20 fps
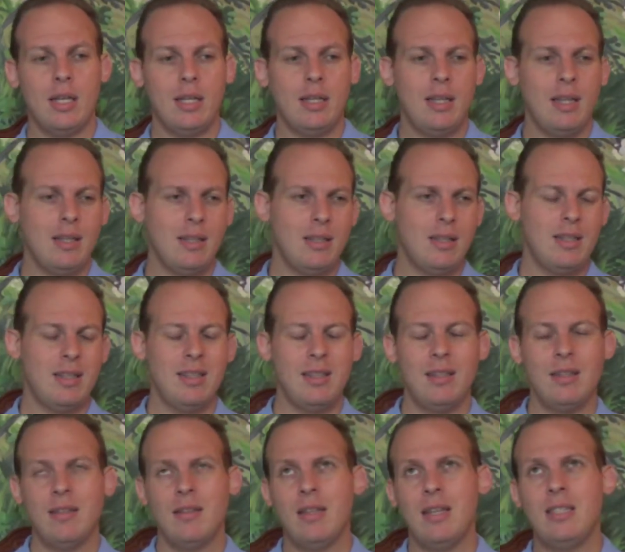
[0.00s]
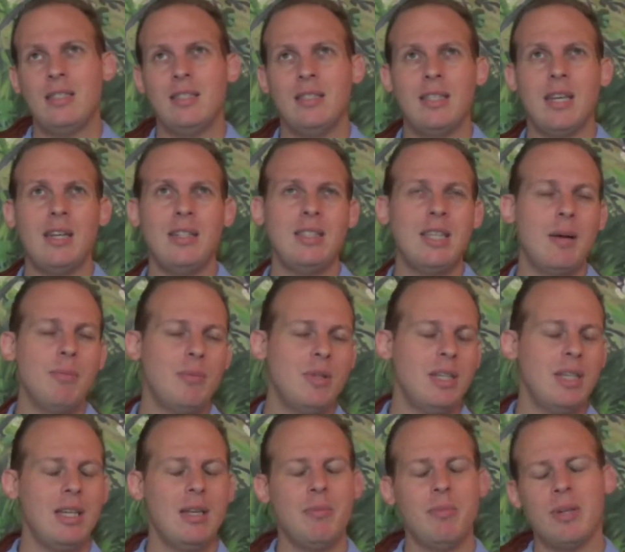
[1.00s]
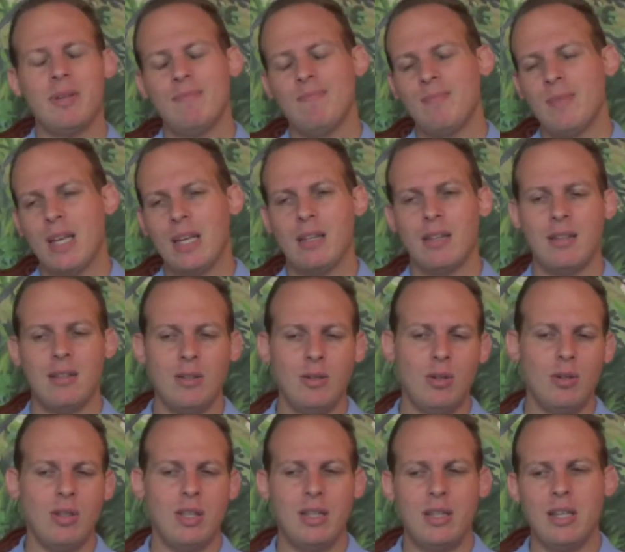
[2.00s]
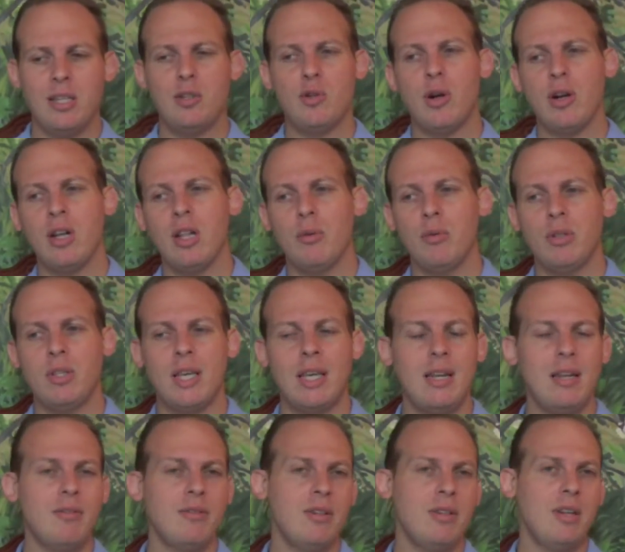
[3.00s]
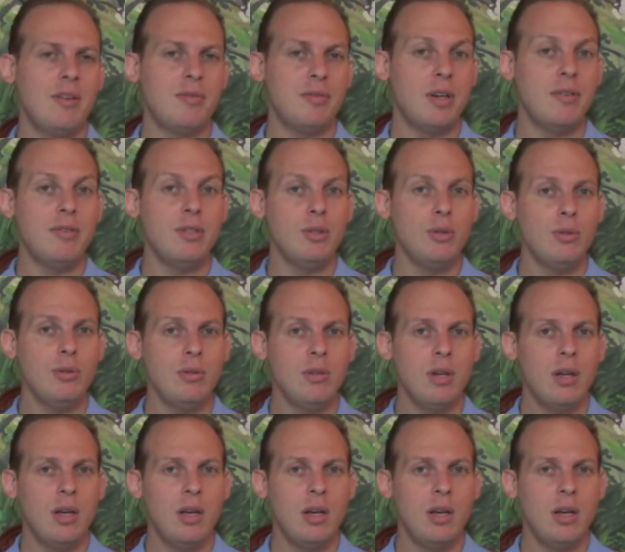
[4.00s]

they sell something, but like you know they struggle with getting enough revenue,